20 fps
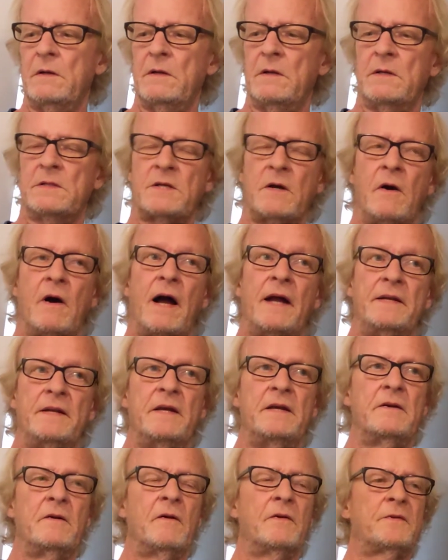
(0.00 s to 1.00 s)
So I
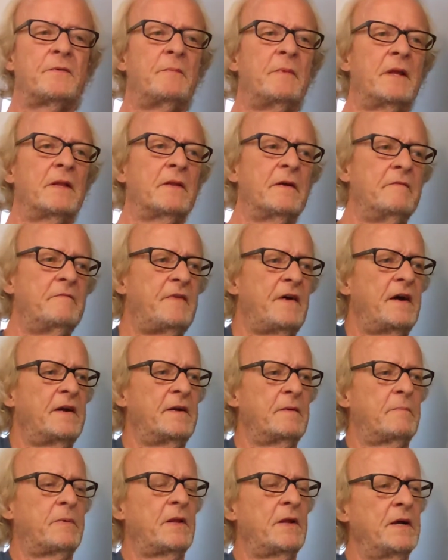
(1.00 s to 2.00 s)
did ultimately find
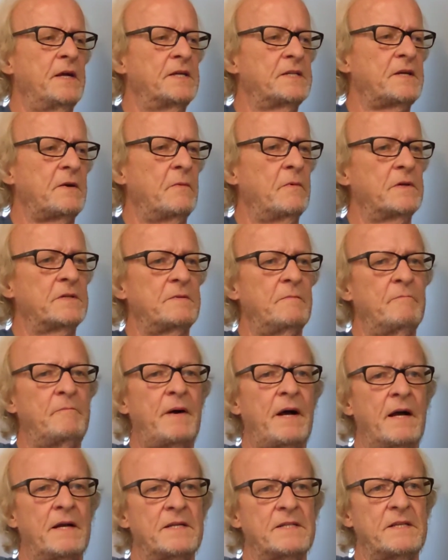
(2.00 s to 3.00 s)
a place. I wasn't
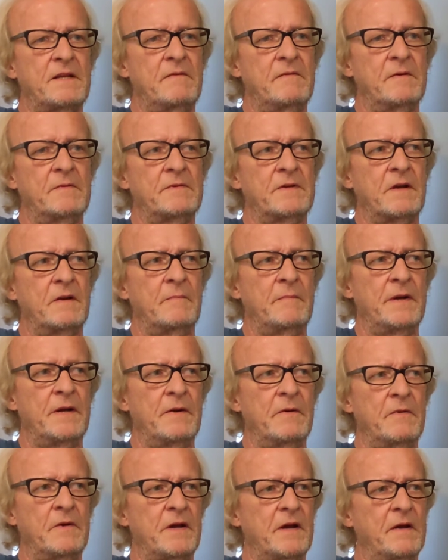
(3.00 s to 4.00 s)
positive it was going to be
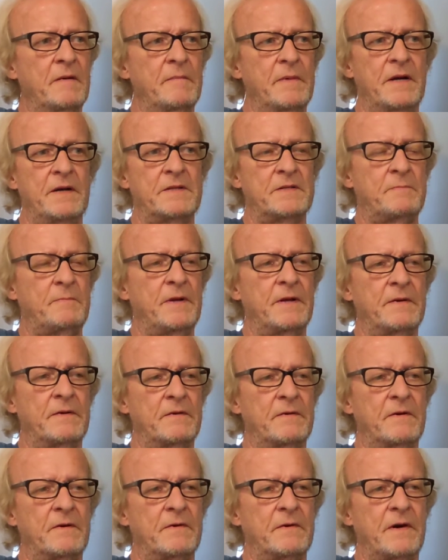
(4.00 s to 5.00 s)
okay, but it's
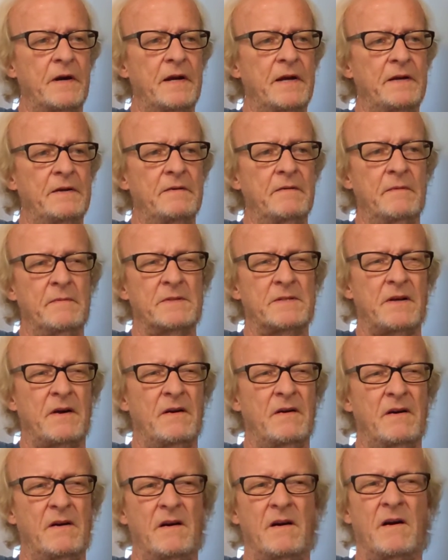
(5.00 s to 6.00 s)
been great. It was
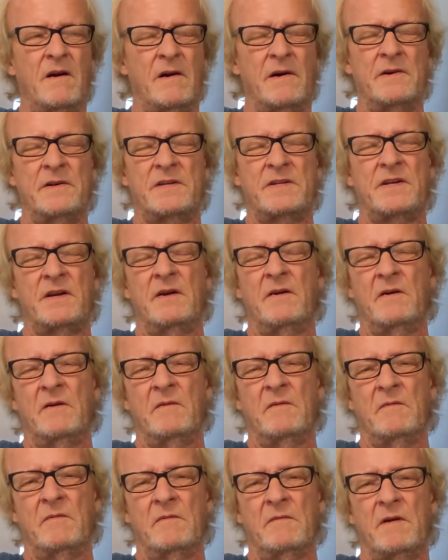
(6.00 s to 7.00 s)
a hard
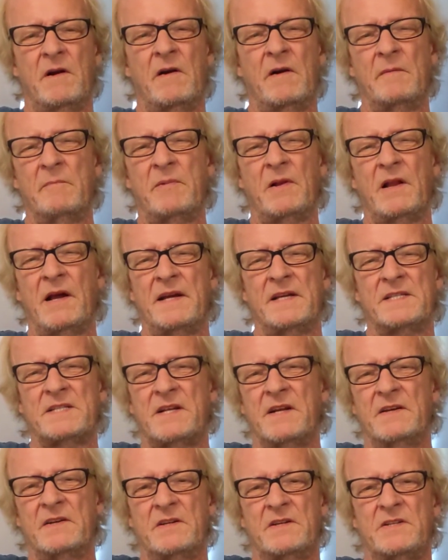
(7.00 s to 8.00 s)

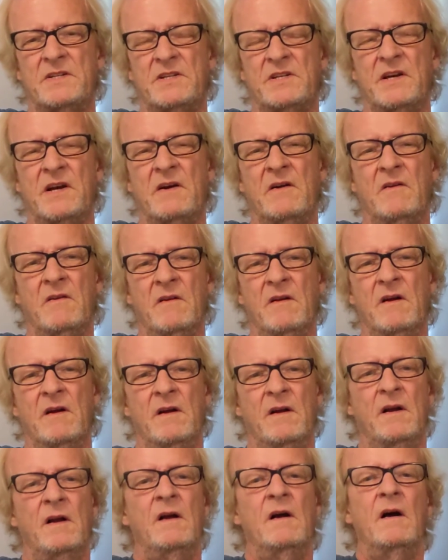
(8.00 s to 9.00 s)
plastic shell
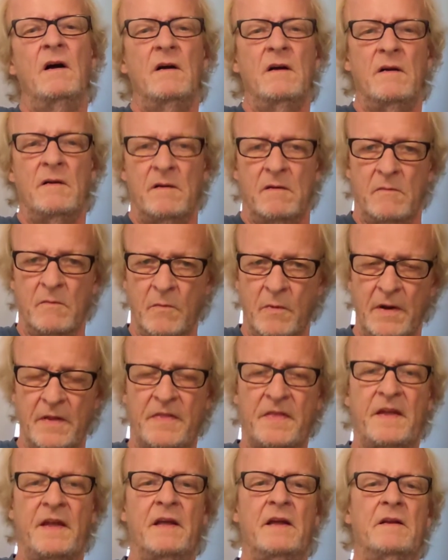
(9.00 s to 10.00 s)

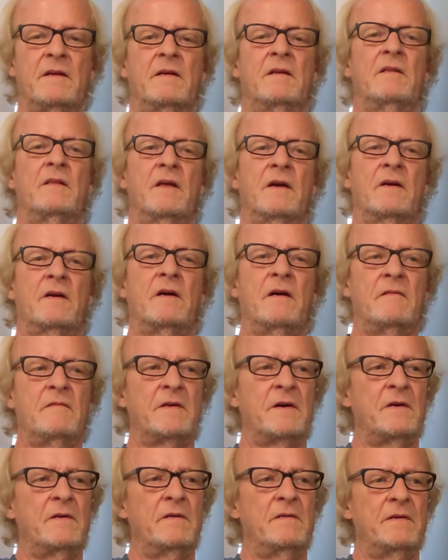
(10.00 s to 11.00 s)
within the
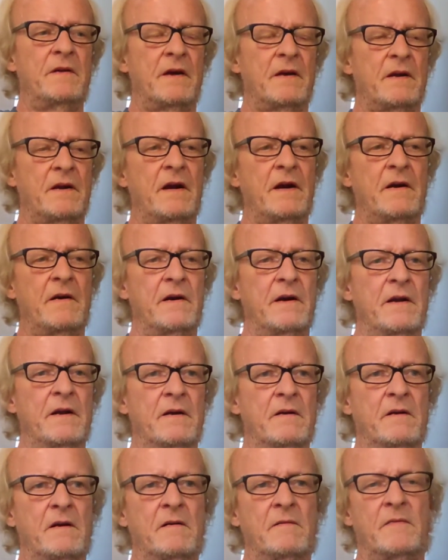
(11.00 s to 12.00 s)
covered area
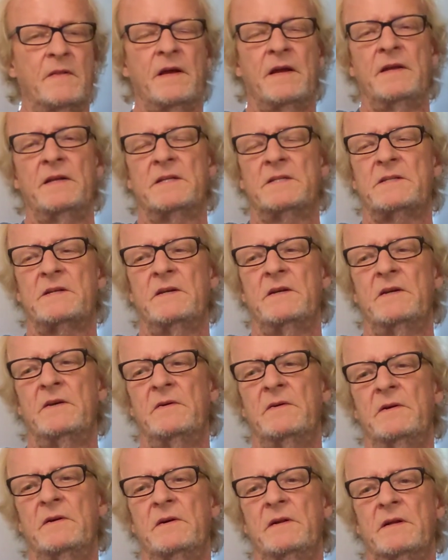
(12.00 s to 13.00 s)
of the AC
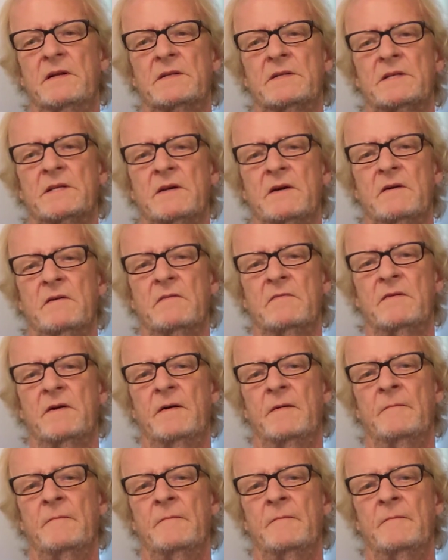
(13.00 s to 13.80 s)
unit itself.